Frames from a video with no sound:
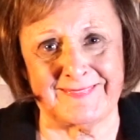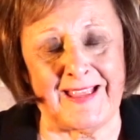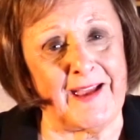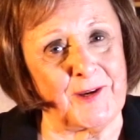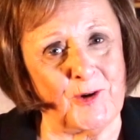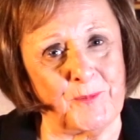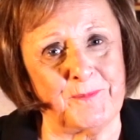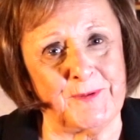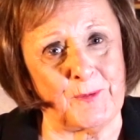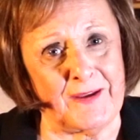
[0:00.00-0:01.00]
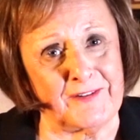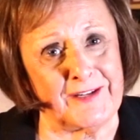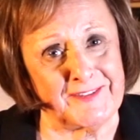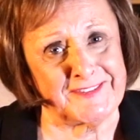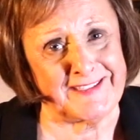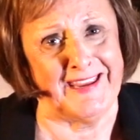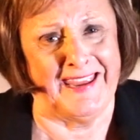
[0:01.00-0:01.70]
I hope you have a nice day.